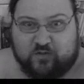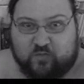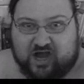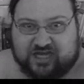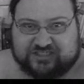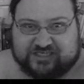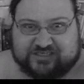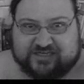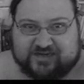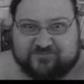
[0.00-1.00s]

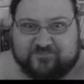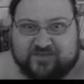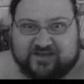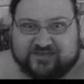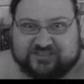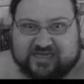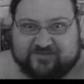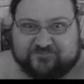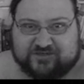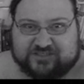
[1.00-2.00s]
Washington,
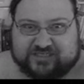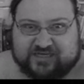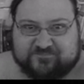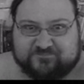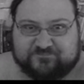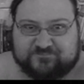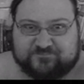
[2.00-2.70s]
Jefferson,